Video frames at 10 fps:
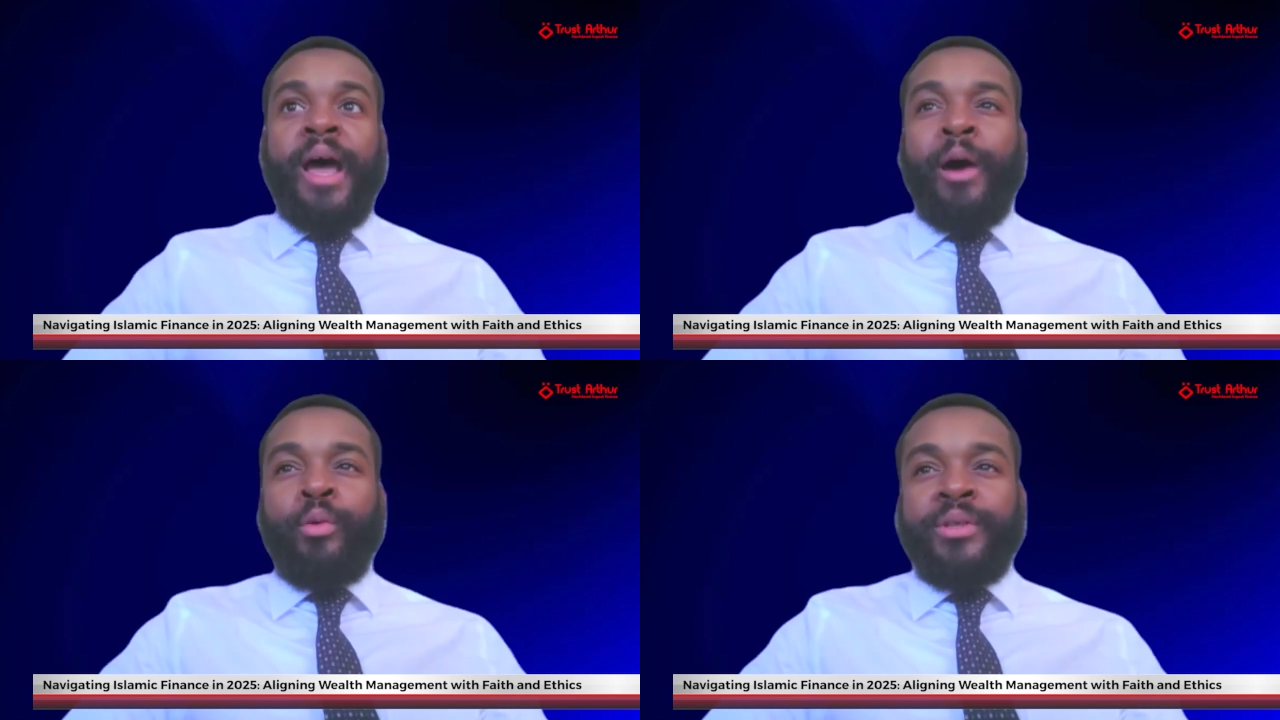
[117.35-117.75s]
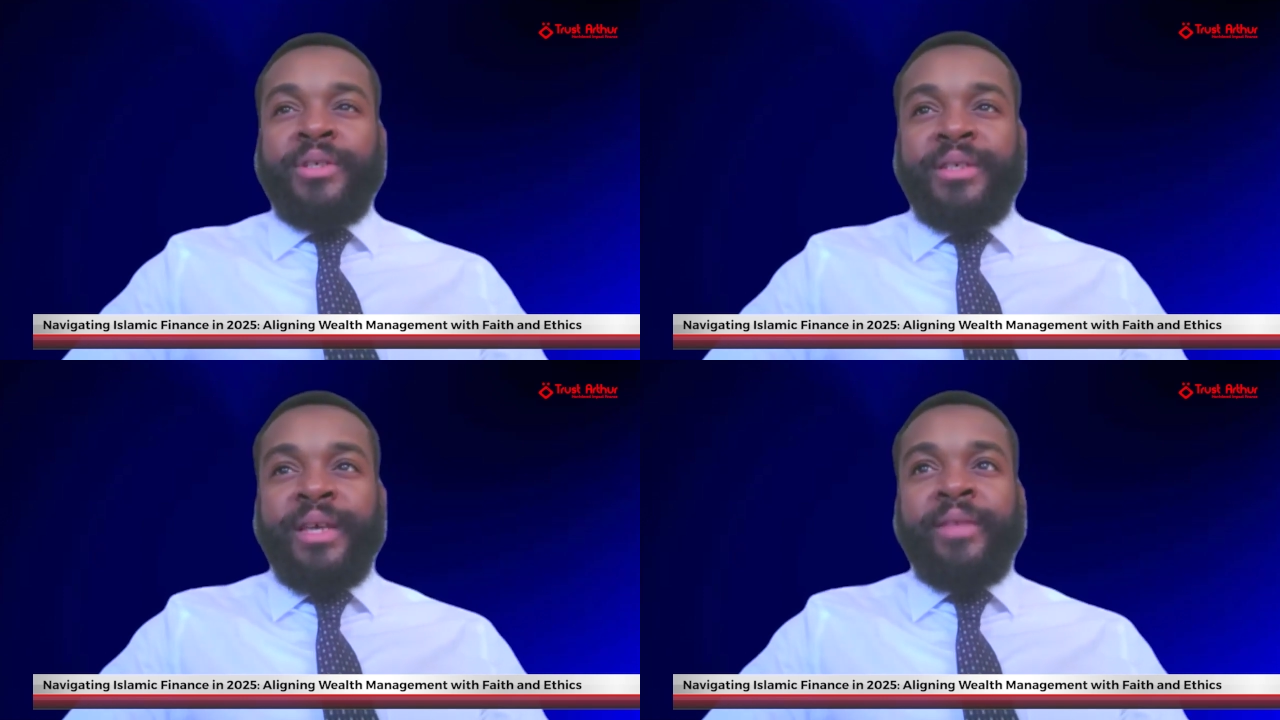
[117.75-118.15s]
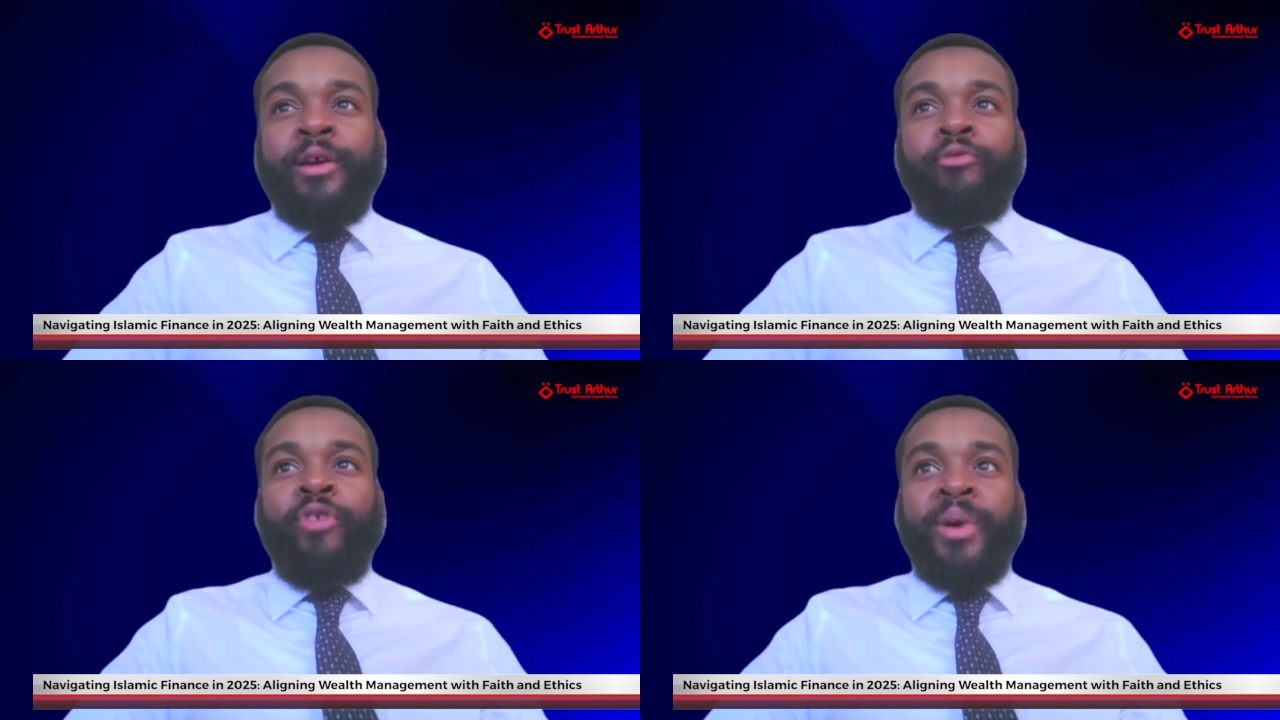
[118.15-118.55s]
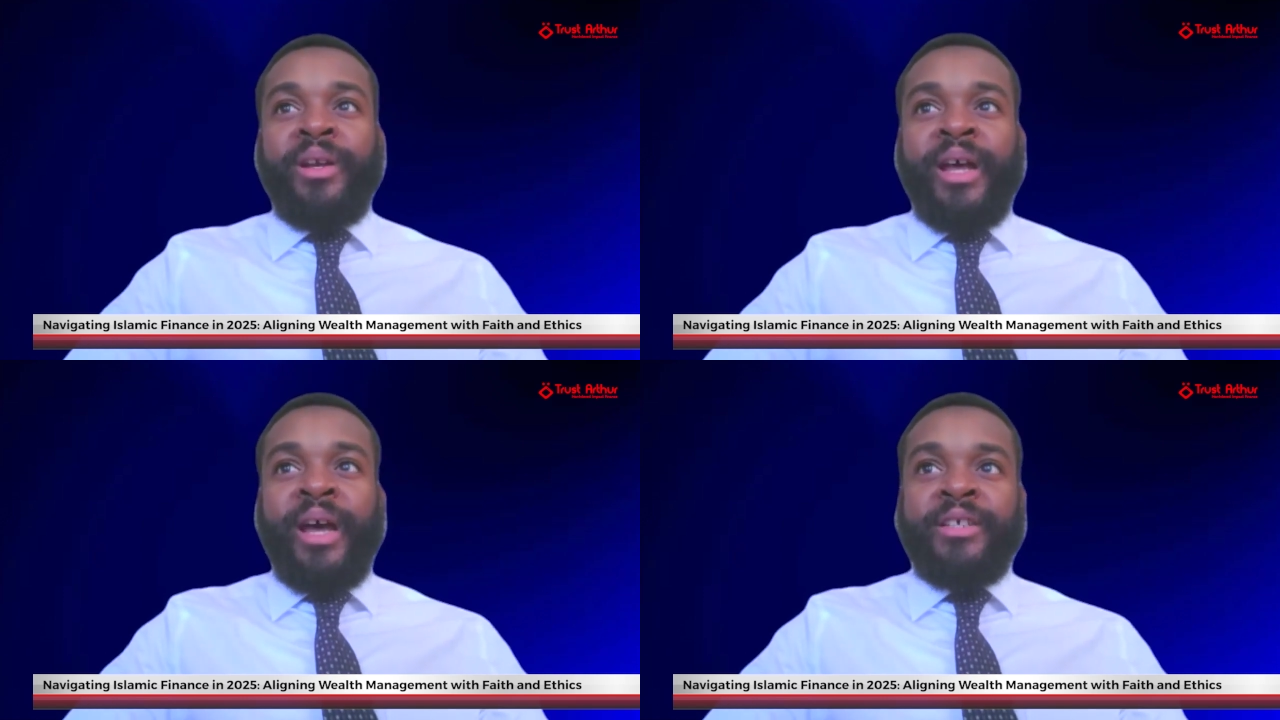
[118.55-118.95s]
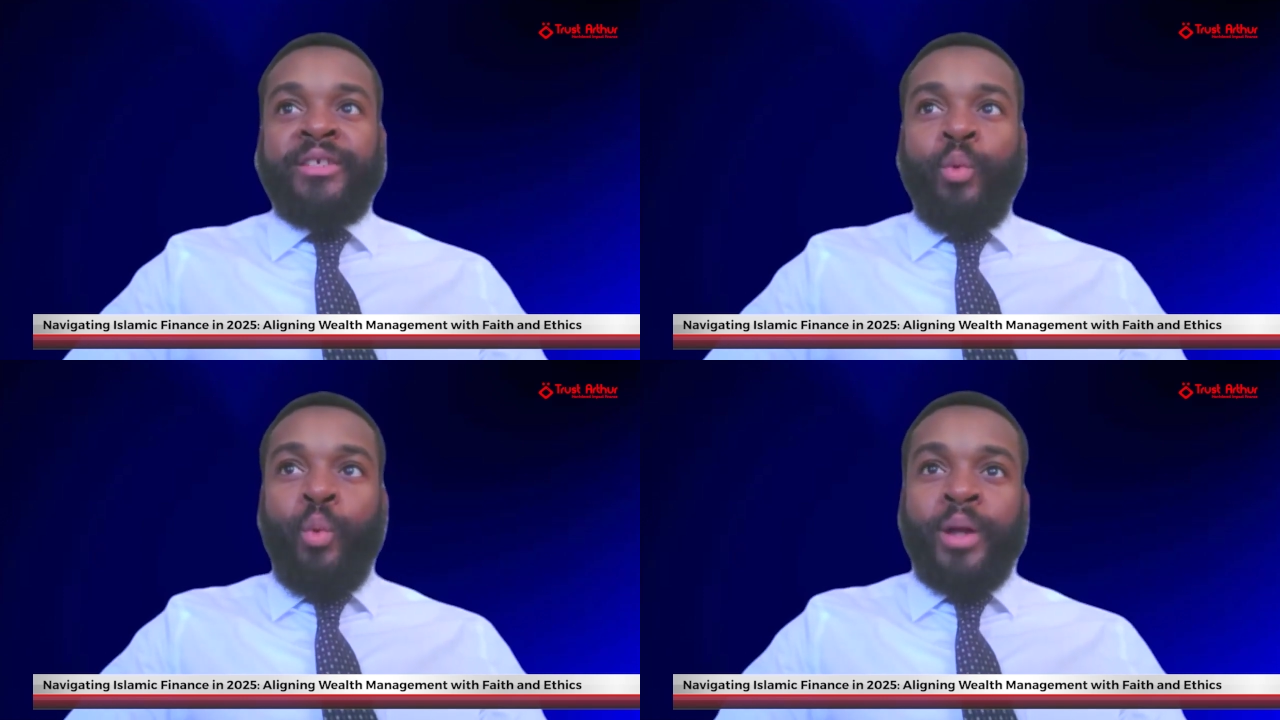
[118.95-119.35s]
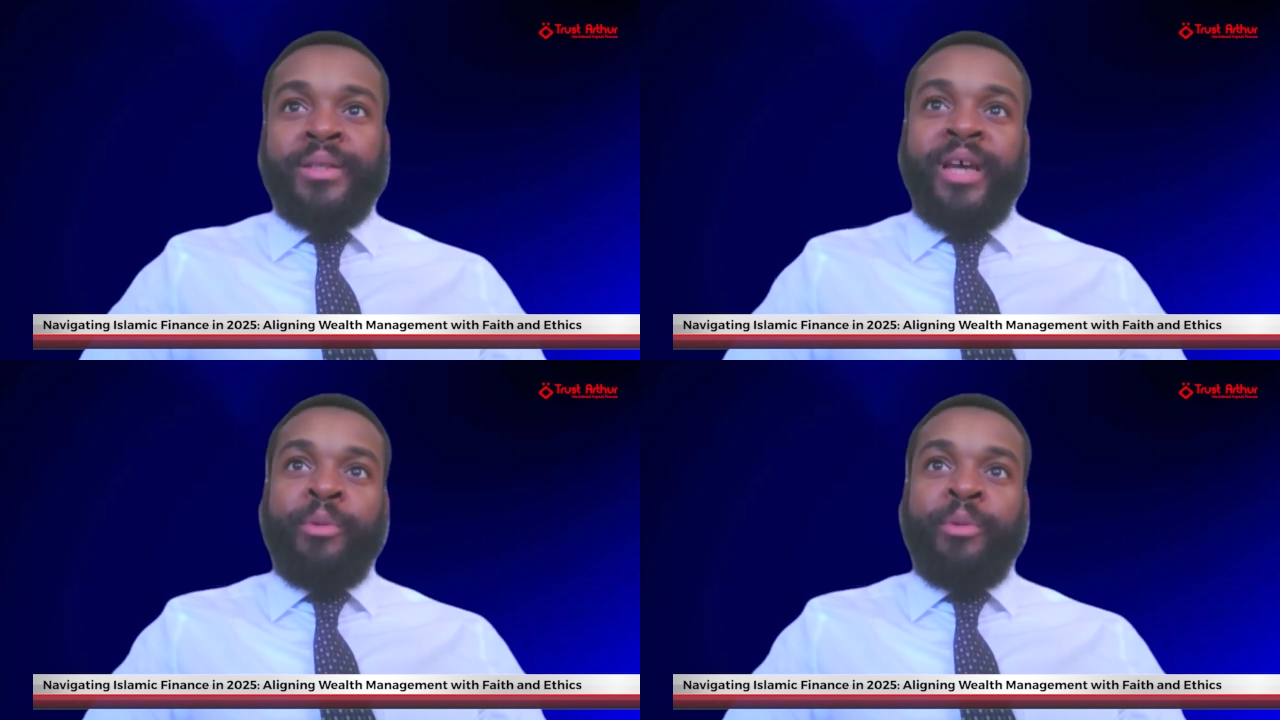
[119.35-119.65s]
I would say that Ramadan is the one time